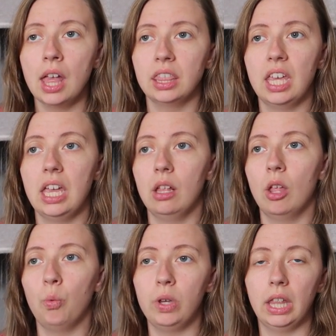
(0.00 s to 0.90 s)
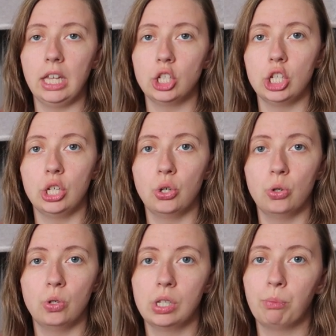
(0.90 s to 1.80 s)
then we like to
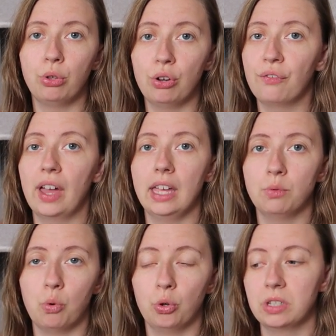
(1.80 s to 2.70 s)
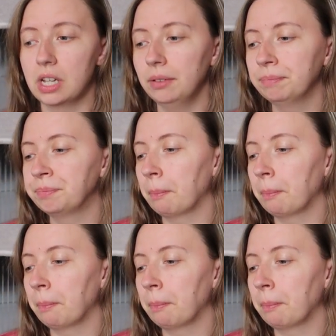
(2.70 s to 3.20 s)
use purified water,